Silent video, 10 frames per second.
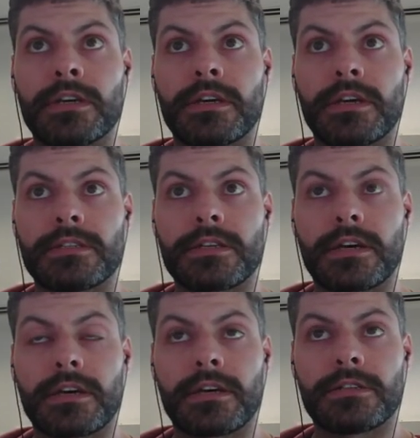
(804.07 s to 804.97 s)
and
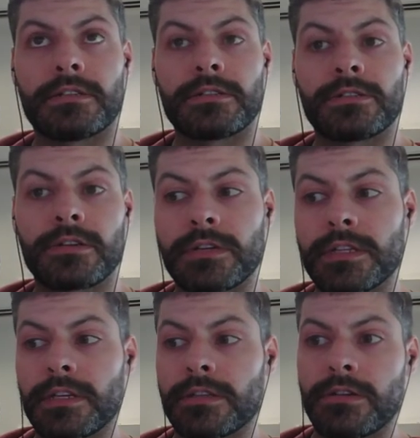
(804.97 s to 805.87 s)
showing
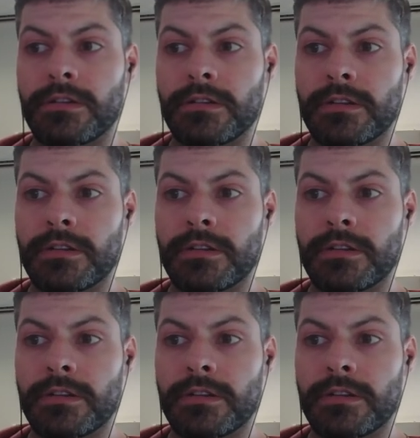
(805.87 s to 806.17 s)
that there's